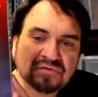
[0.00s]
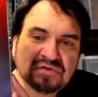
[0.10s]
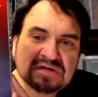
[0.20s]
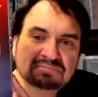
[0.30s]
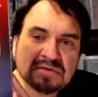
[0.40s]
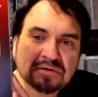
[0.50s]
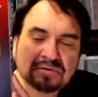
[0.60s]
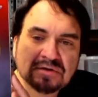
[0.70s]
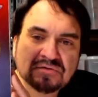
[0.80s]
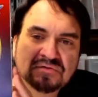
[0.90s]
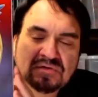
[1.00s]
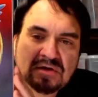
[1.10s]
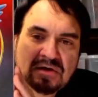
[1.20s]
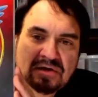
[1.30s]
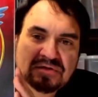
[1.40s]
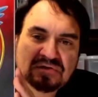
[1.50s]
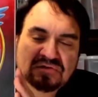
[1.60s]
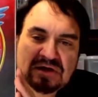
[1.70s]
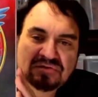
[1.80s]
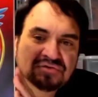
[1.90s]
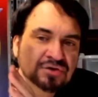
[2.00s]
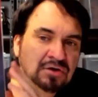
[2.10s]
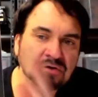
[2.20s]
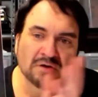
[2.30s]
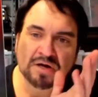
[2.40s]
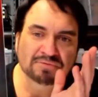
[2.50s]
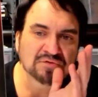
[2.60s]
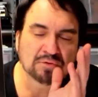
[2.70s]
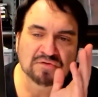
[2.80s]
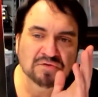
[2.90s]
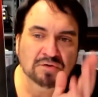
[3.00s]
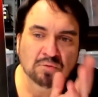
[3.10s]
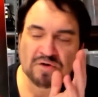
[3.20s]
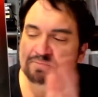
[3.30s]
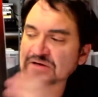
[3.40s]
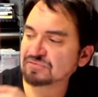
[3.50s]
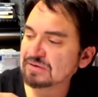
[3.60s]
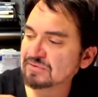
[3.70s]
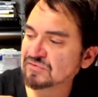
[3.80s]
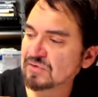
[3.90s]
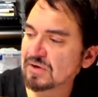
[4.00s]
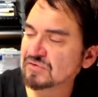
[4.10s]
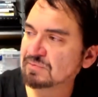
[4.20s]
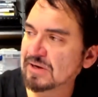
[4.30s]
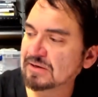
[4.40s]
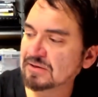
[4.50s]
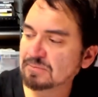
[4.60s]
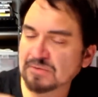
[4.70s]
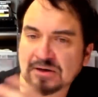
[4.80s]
Steve Miller is these days. Jungle Love was always a, uh, one of my favorite songs by him.